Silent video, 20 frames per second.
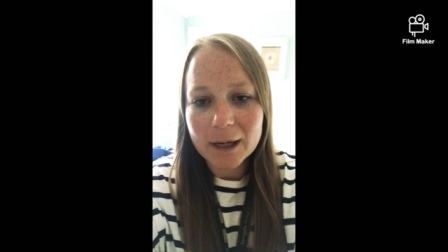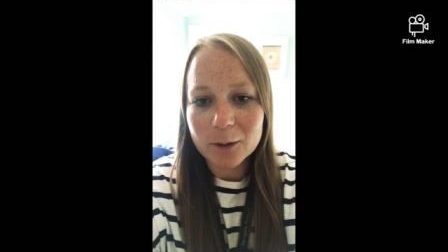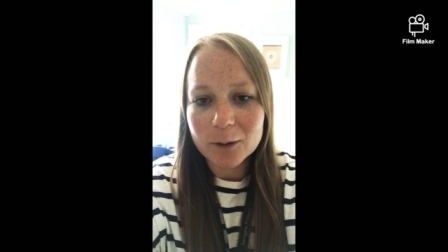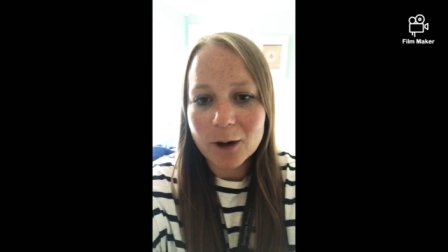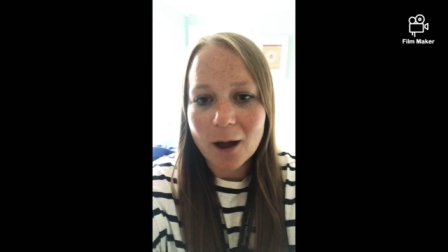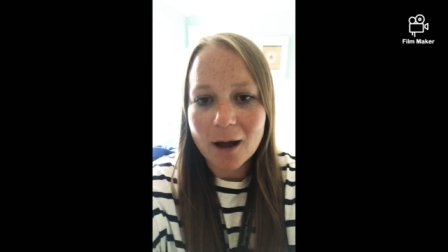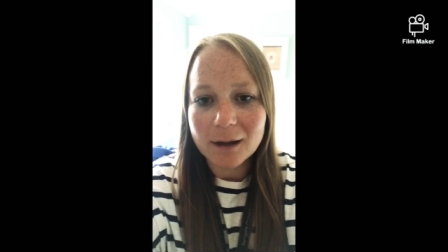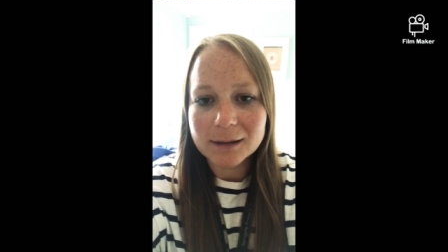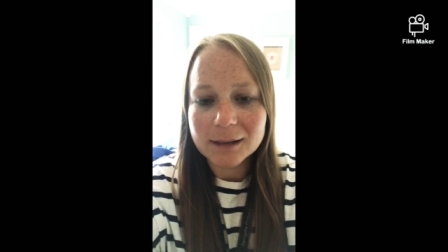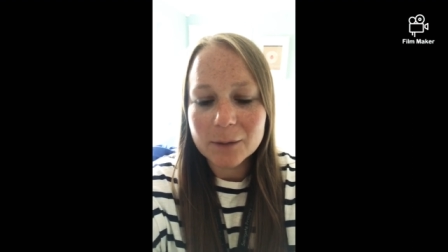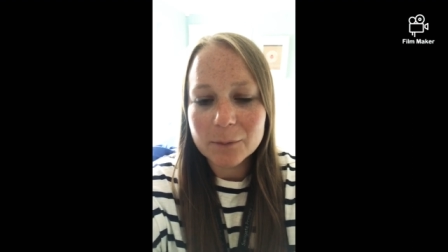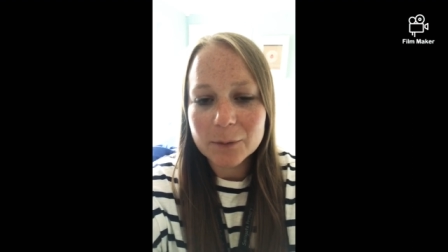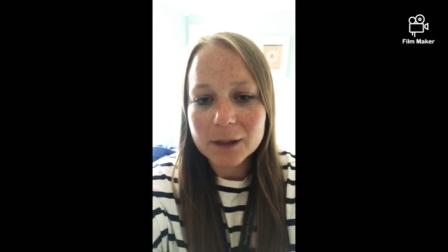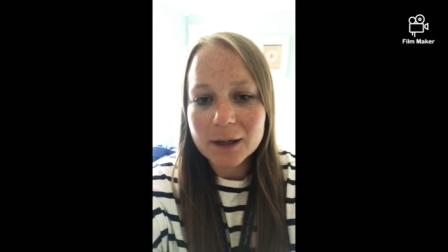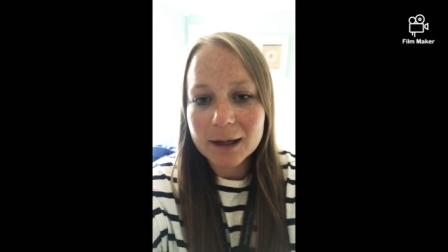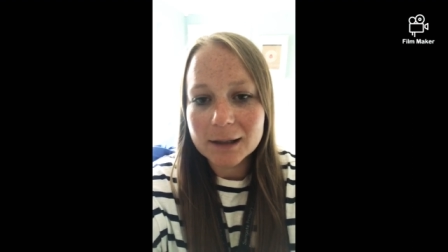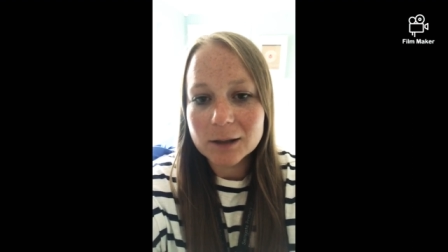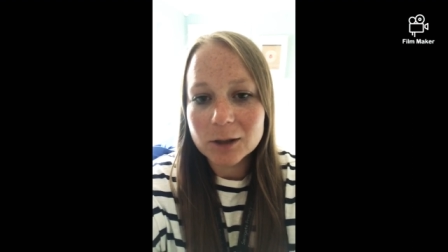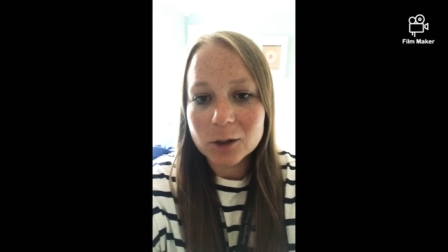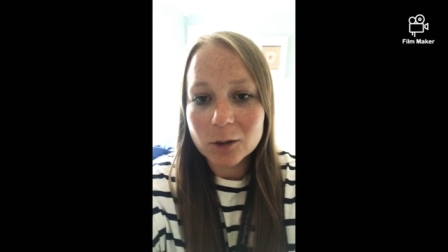Willow class I
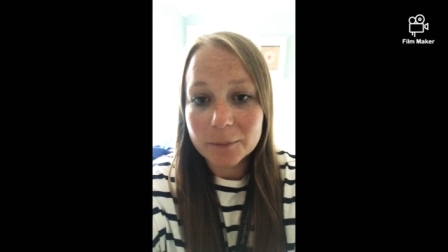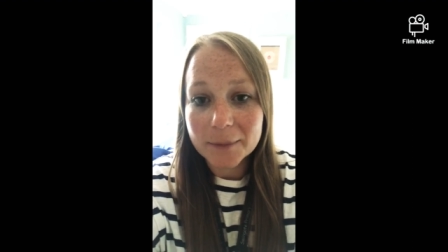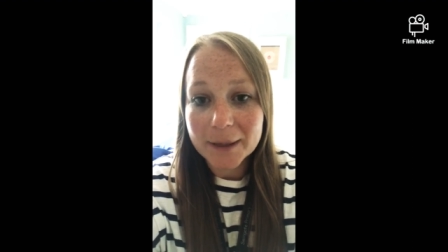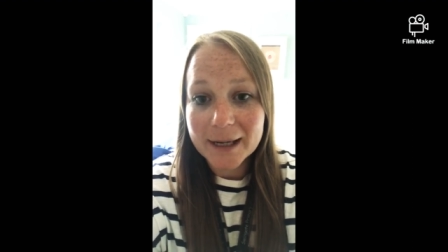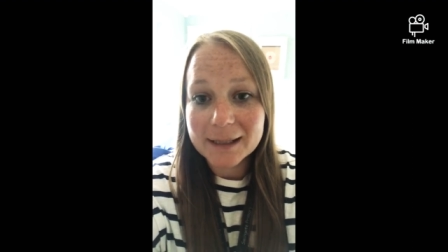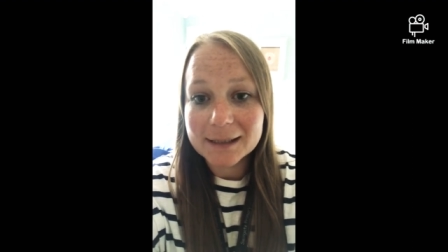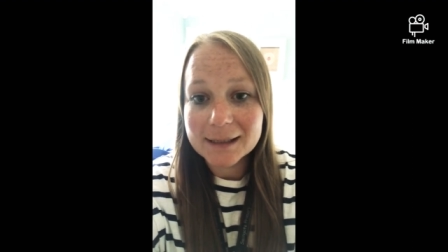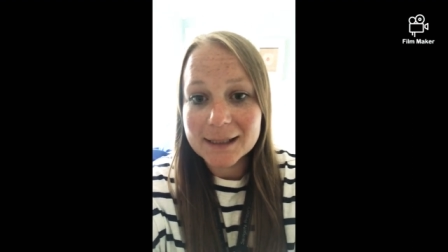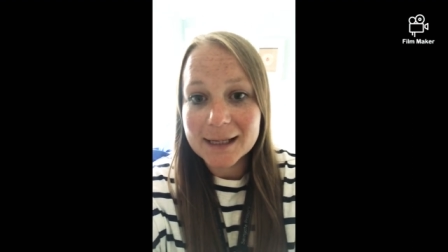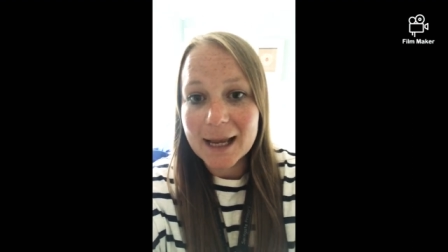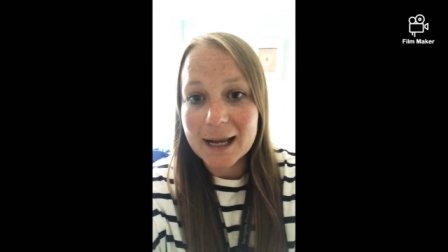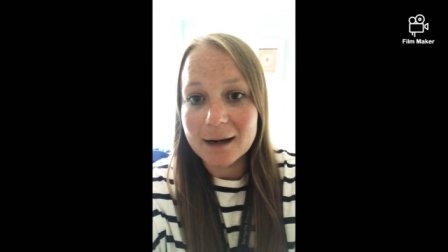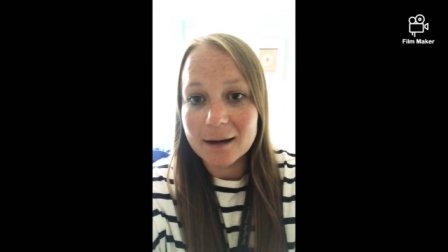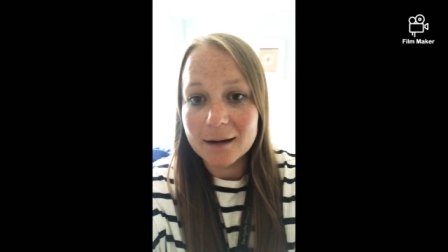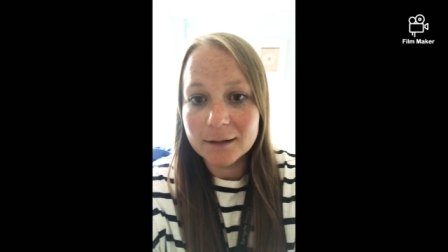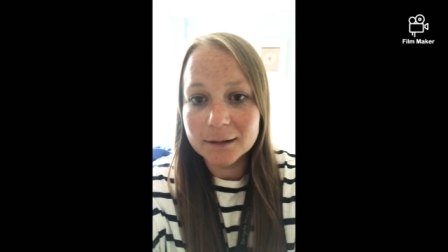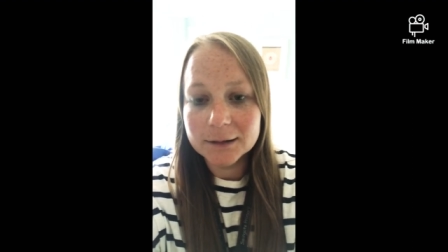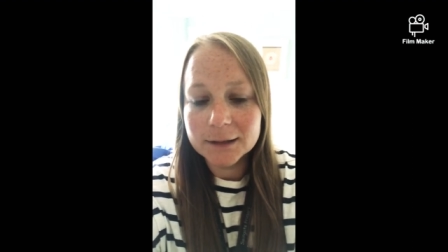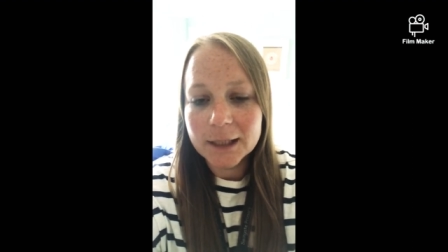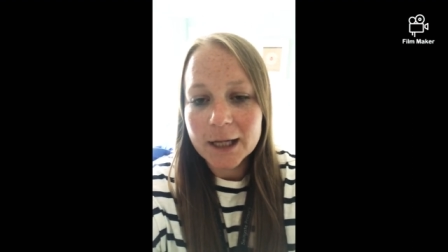would like to nominate
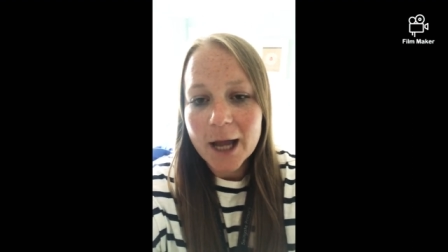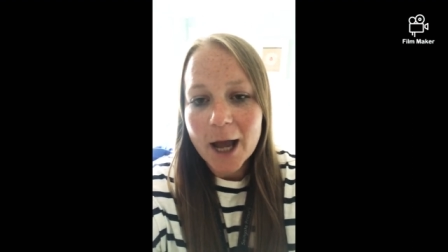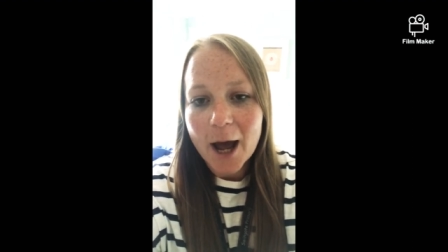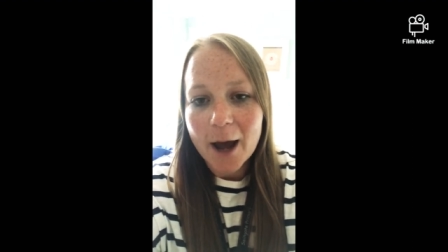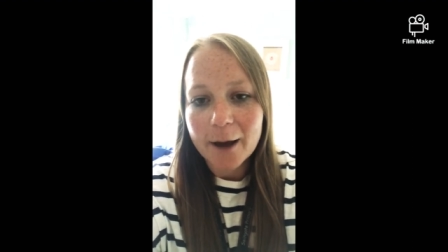Sienna.